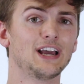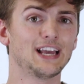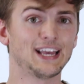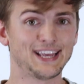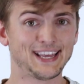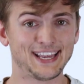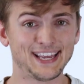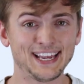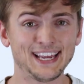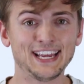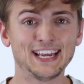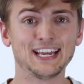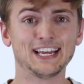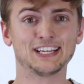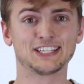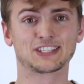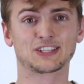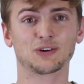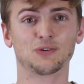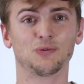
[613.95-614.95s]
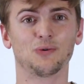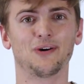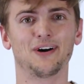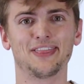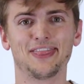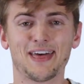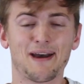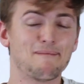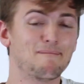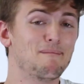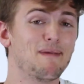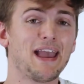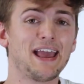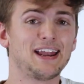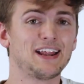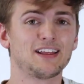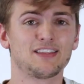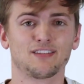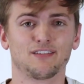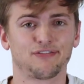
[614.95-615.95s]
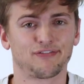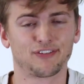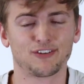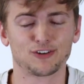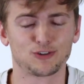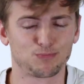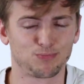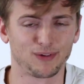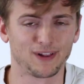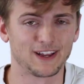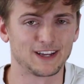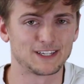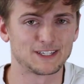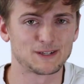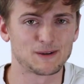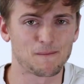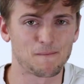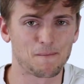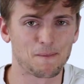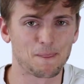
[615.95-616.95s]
He is the one that made it in the first place.